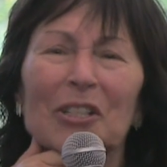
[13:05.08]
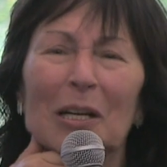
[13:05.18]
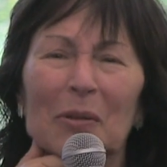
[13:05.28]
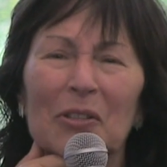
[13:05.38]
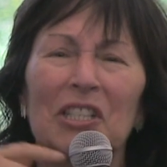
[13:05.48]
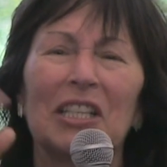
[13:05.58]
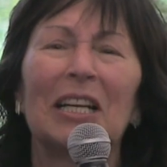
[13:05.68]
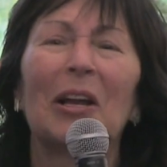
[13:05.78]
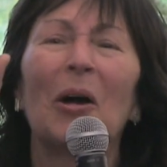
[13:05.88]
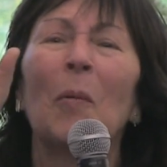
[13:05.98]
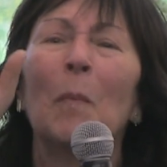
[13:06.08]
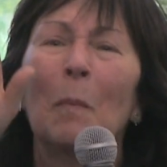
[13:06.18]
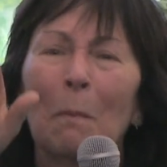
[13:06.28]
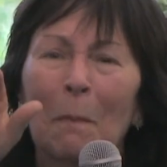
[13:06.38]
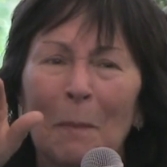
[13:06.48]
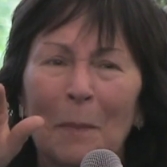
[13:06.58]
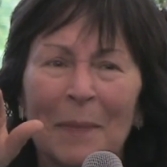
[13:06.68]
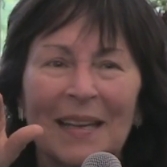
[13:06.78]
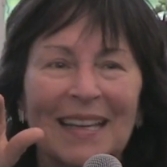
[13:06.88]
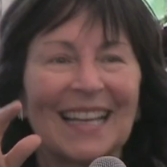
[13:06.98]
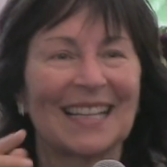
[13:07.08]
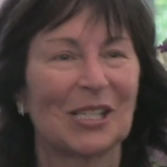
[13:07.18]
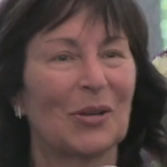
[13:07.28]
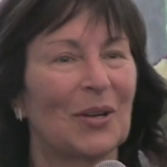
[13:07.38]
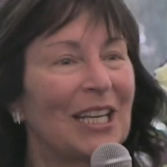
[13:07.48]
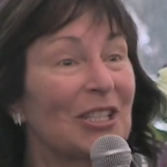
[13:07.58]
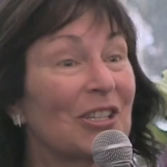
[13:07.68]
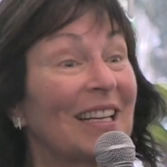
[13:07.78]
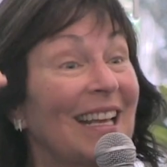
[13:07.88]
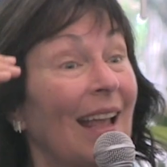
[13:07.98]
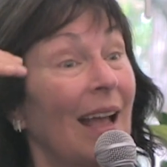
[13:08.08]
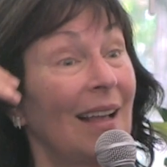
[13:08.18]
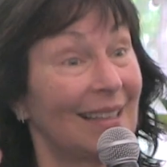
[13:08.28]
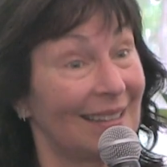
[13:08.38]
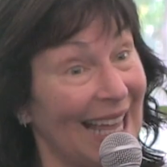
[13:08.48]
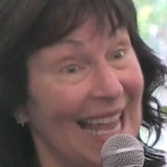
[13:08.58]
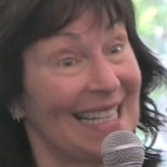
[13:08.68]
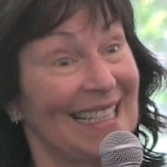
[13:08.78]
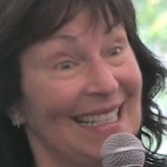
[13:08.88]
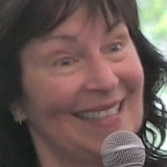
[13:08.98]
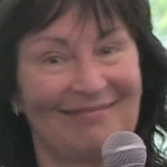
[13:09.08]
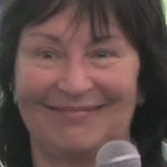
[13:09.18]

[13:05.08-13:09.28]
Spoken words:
her double chin and go. And so each thing landed.